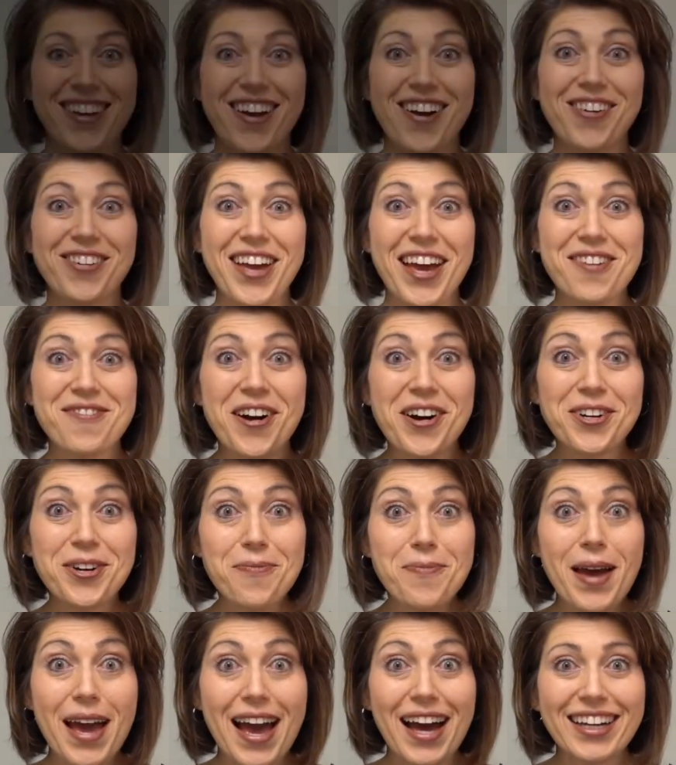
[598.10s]
Okay, welcome
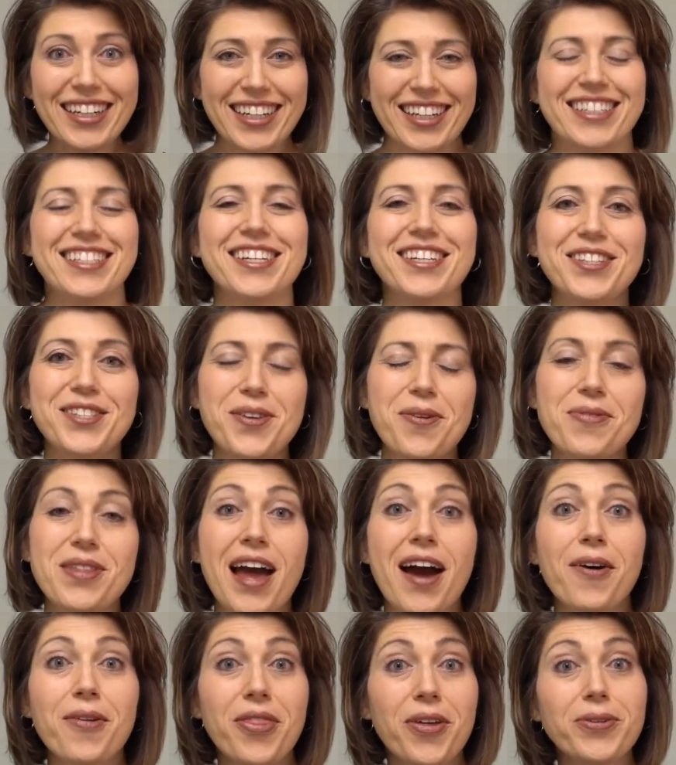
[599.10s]
back. So
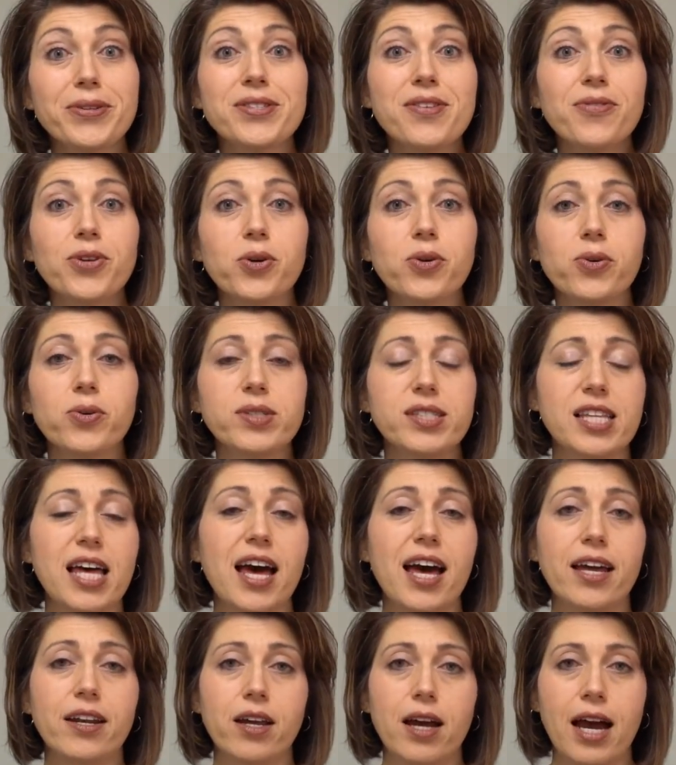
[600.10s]
now those of you who
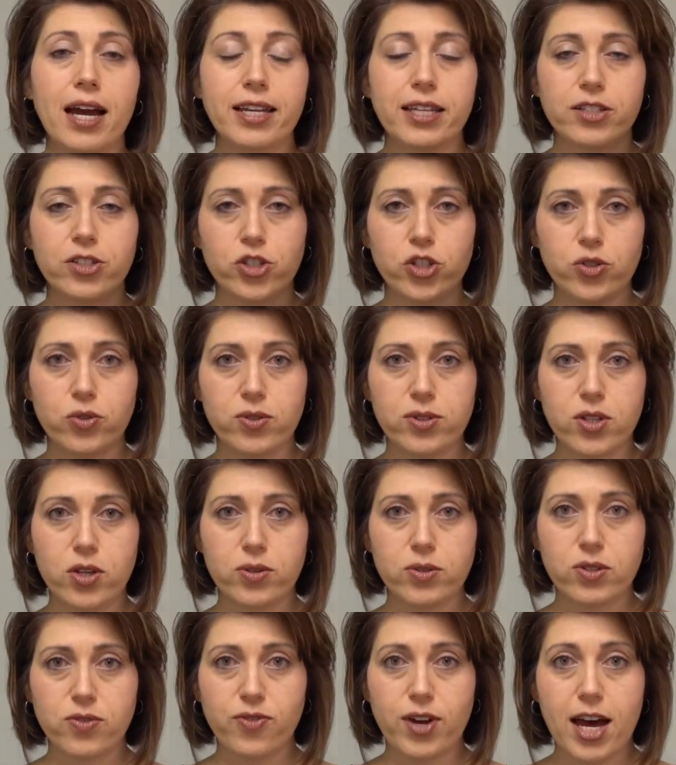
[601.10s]
said, I didn't choose
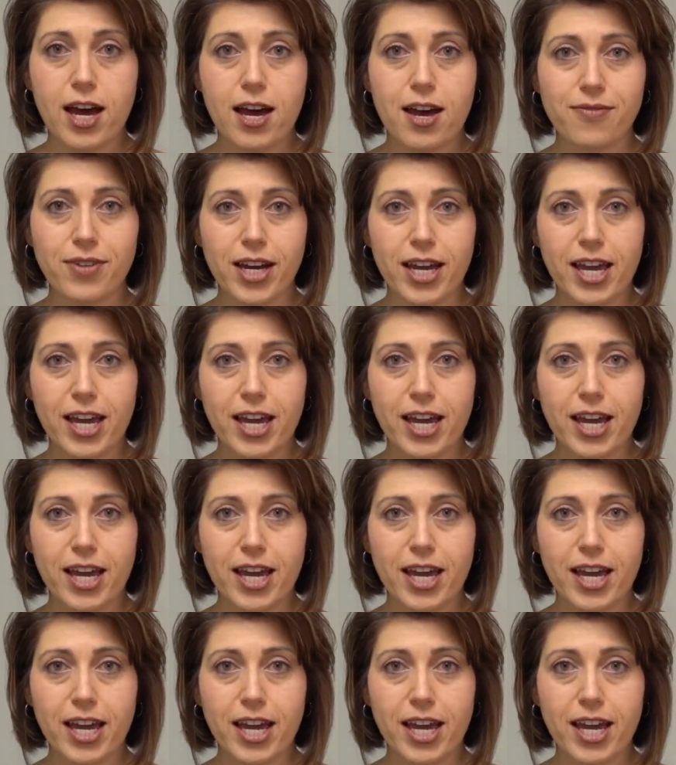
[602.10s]
those 5, I